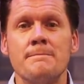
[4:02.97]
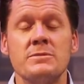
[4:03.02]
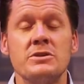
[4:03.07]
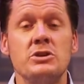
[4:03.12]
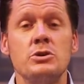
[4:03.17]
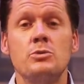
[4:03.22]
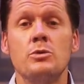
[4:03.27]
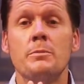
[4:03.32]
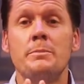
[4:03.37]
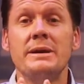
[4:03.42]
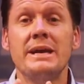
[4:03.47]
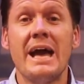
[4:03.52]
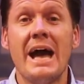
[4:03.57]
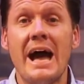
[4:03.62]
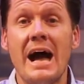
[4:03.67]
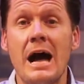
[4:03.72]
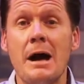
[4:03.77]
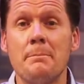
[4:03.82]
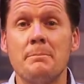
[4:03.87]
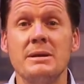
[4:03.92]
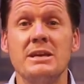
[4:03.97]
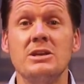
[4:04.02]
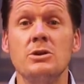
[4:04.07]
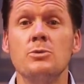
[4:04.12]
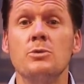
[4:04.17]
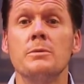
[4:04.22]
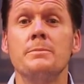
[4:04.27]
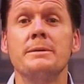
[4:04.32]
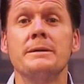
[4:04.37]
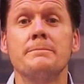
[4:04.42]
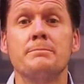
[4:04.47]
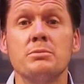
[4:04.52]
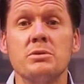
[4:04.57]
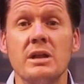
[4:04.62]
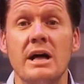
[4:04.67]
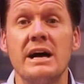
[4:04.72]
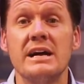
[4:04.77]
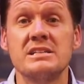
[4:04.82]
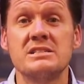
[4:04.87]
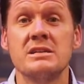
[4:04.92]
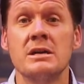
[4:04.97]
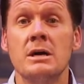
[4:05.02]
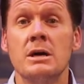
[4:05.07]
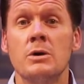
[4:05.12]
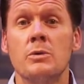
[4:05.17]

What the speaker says: You will be happy. You will be blessed